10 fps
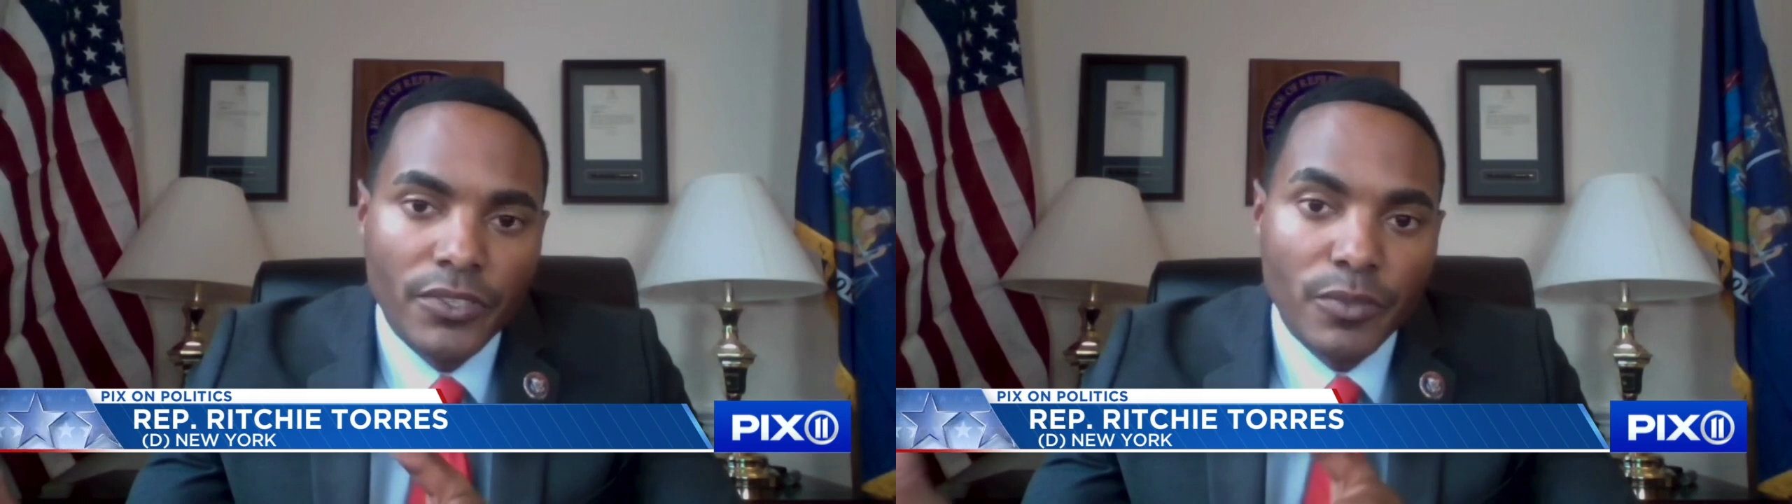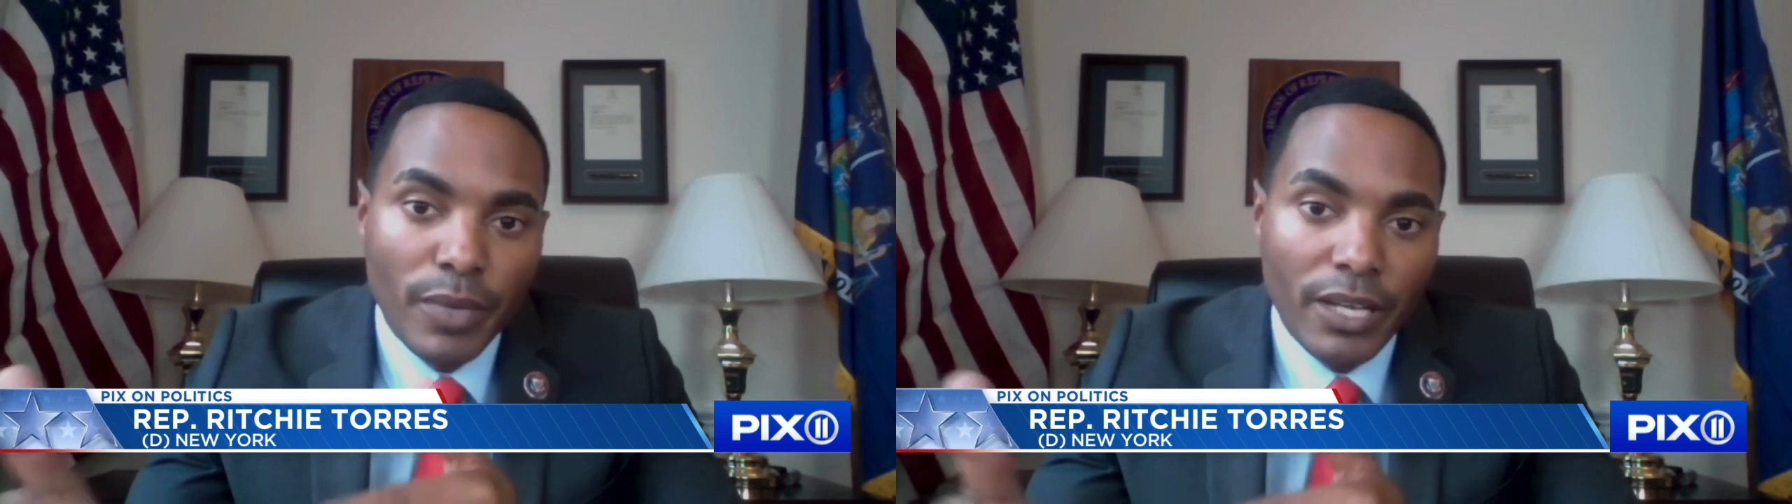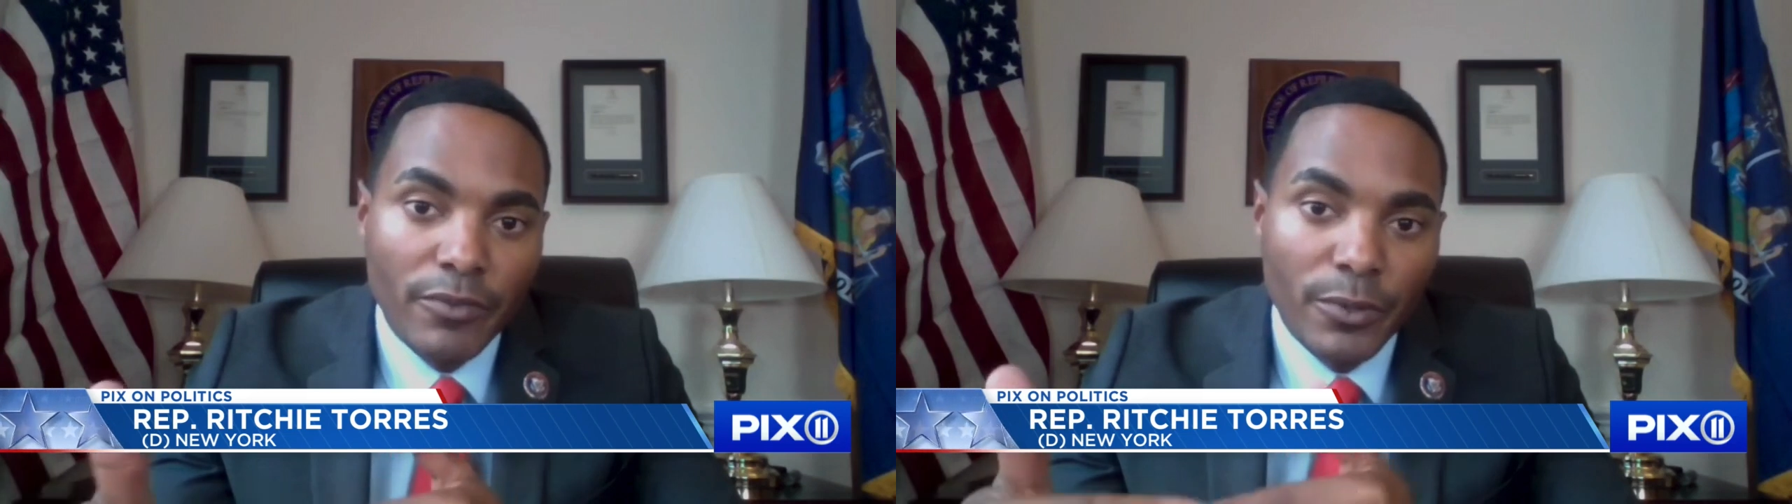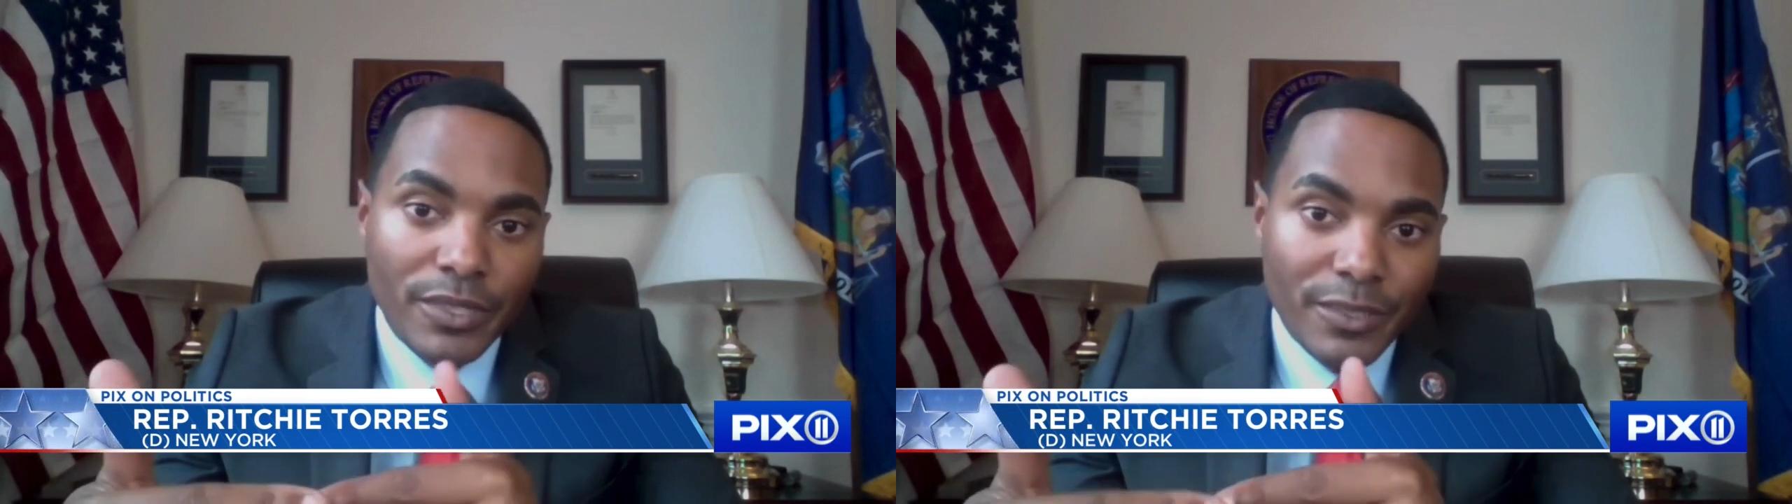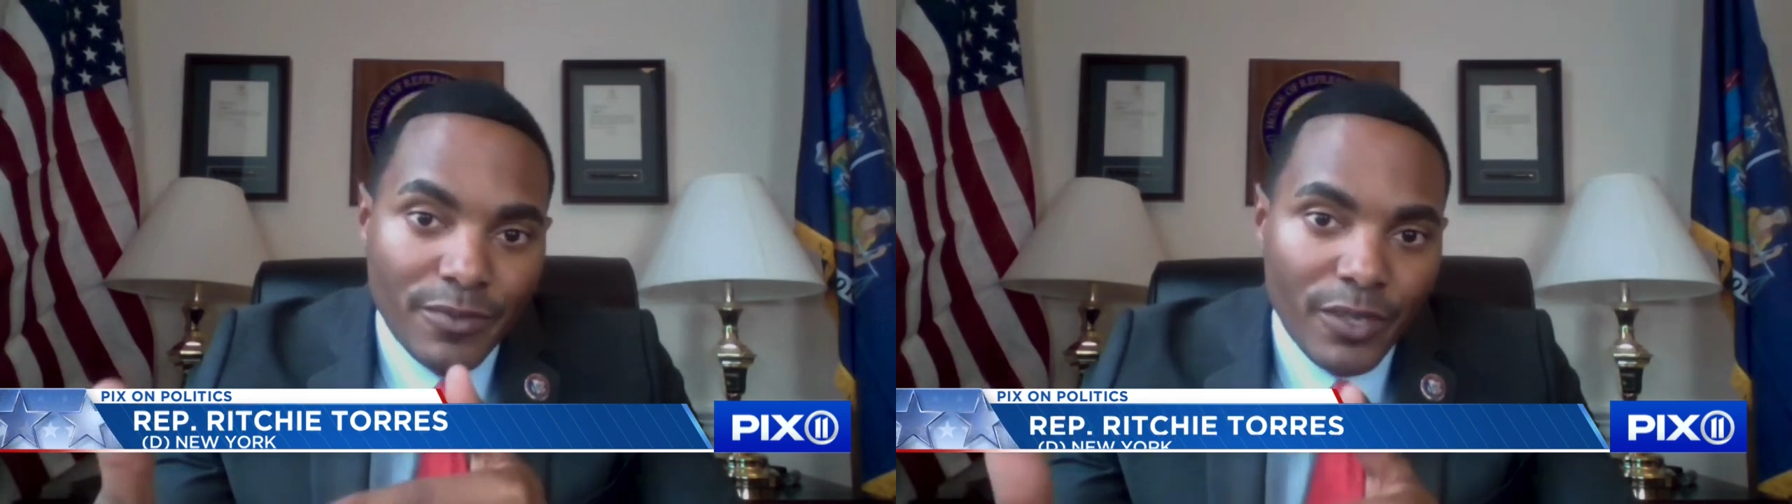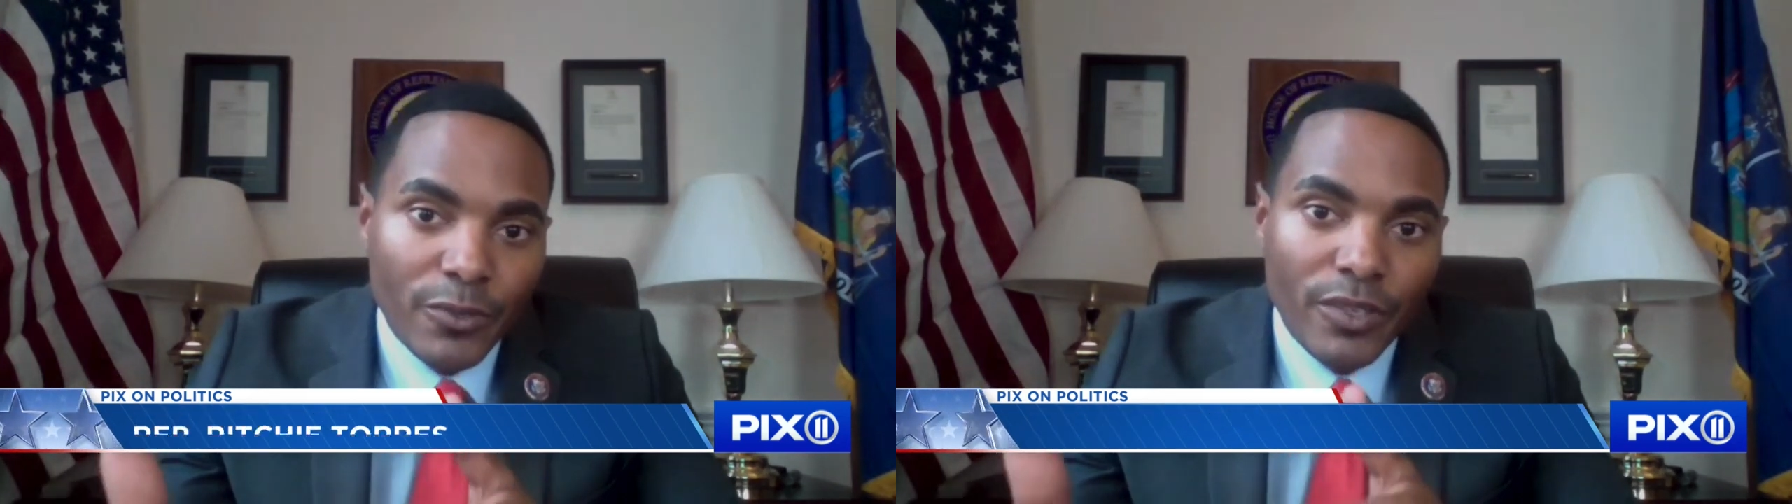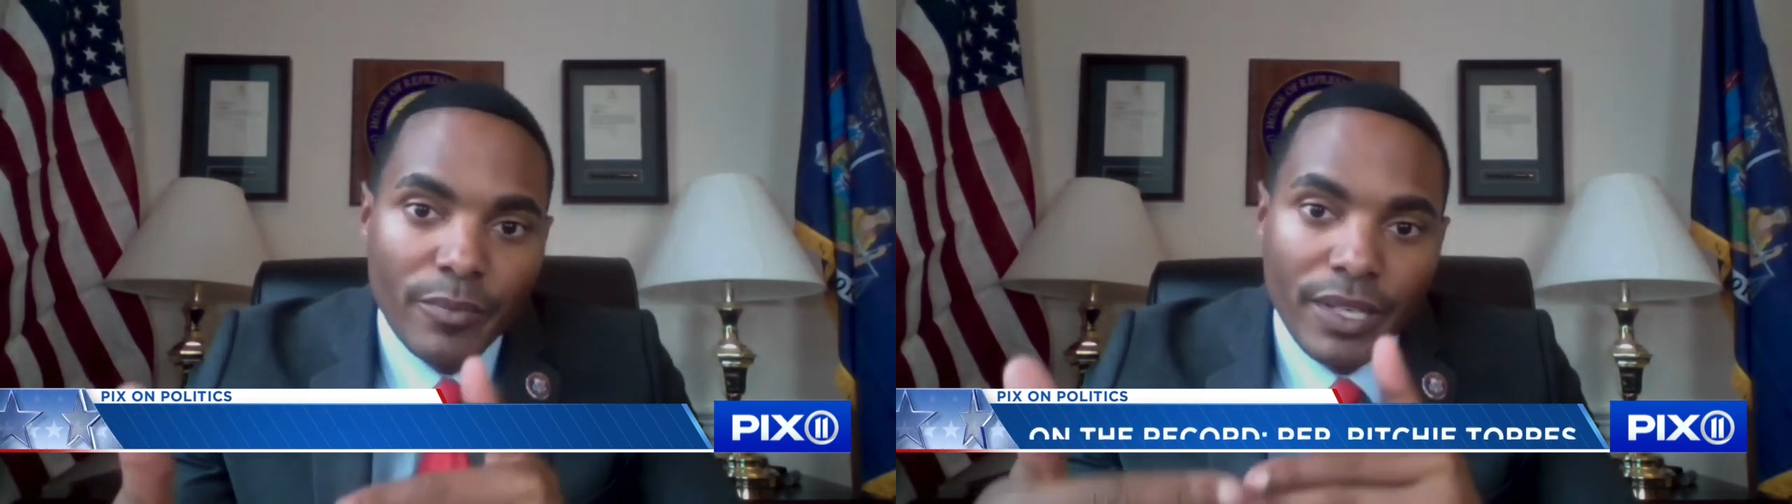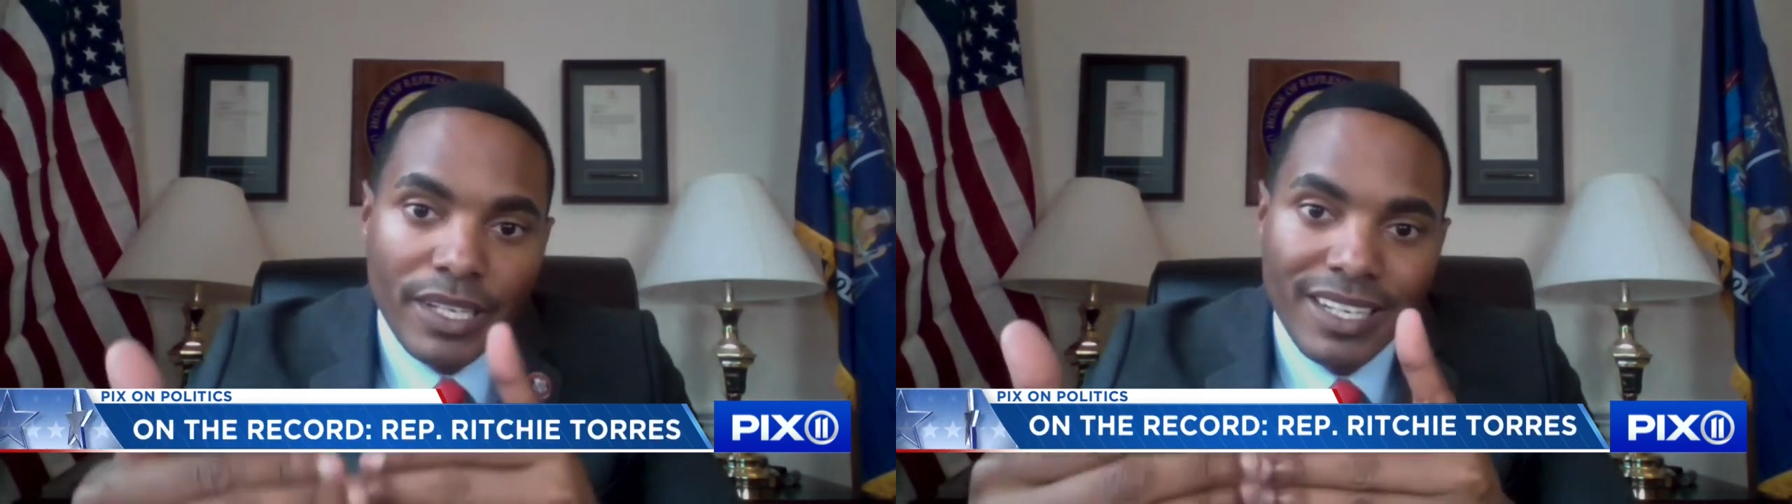So my view is the federal
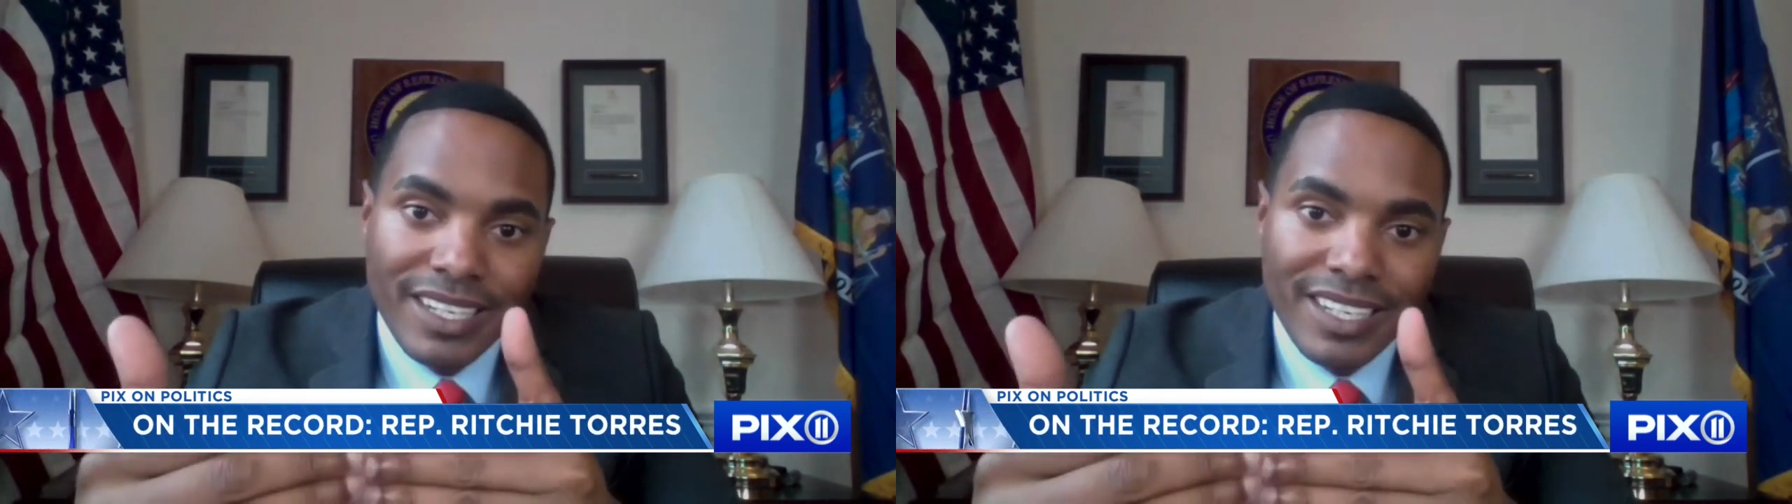government